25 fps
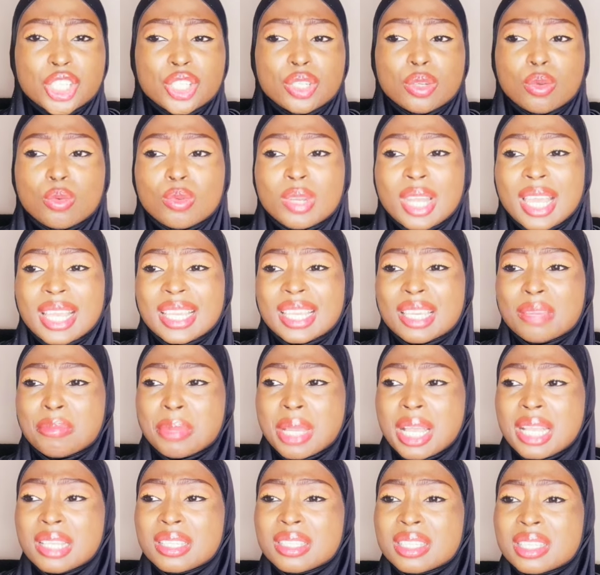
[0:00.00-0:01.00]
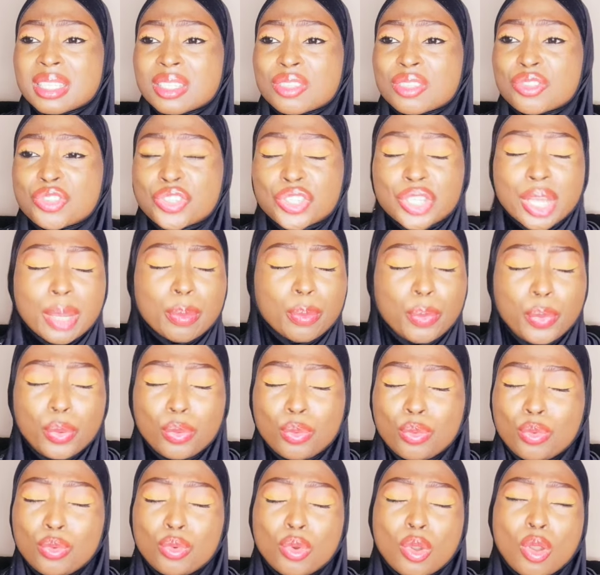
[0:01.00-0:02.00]
you know, like a man's
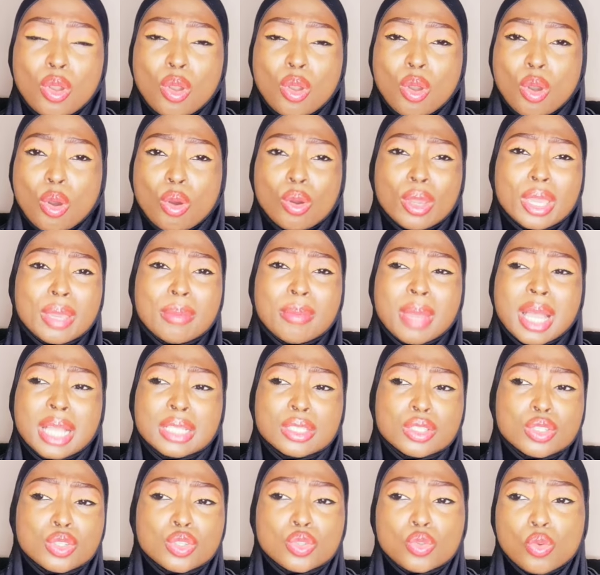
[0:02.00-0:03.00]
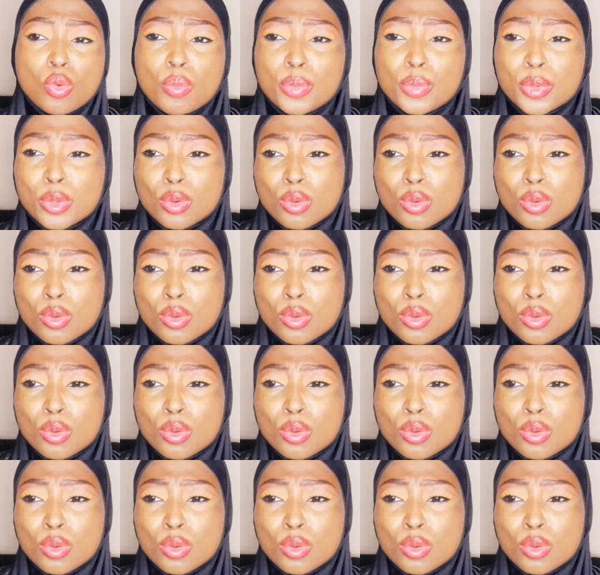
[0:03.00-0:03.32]
shampoo or a man's soap.